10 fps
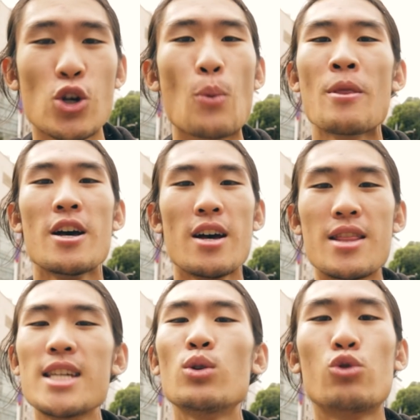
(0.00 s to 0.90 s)
So
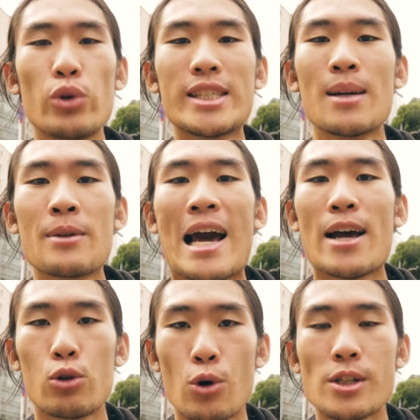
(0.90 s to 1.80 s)
this was really something that
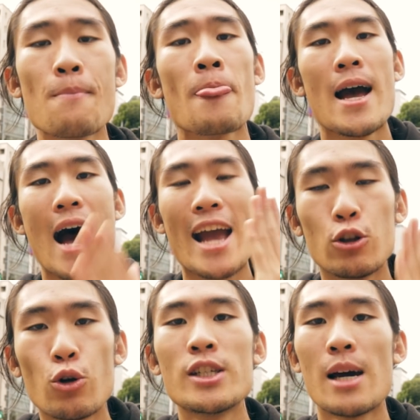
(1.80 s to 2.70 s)
I learned. I
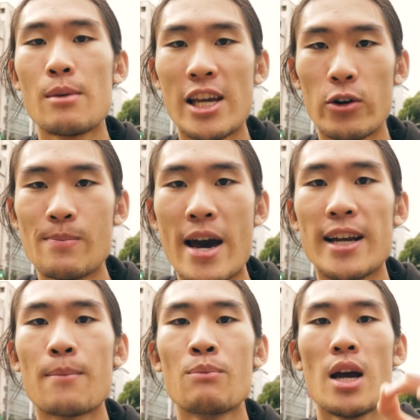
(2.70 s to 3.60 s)
learned how to be charismatic.